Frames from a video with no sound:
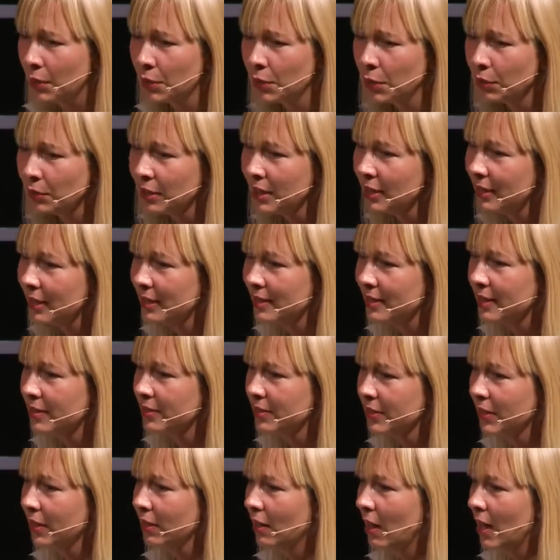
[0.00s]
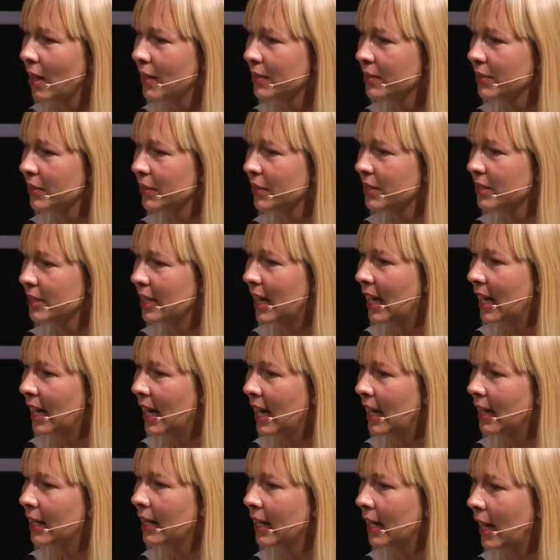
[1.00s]
the sincere answer is
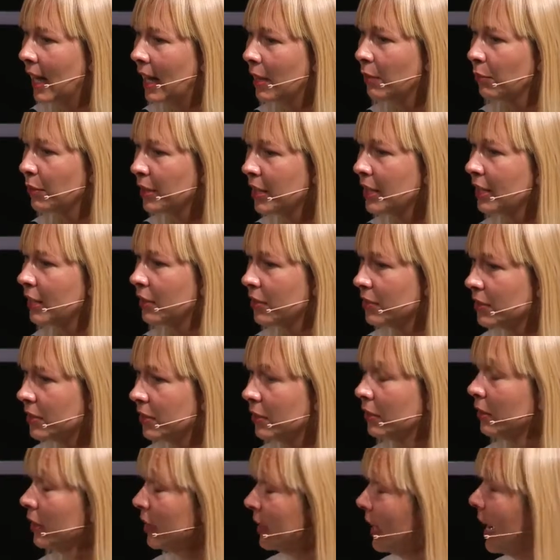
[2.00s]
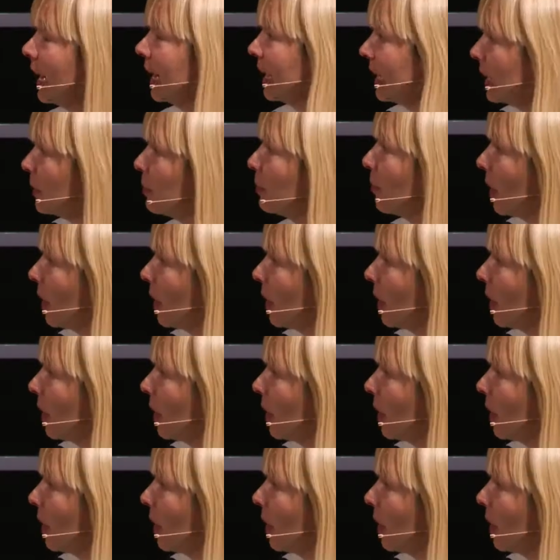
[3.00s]
I really consider it highly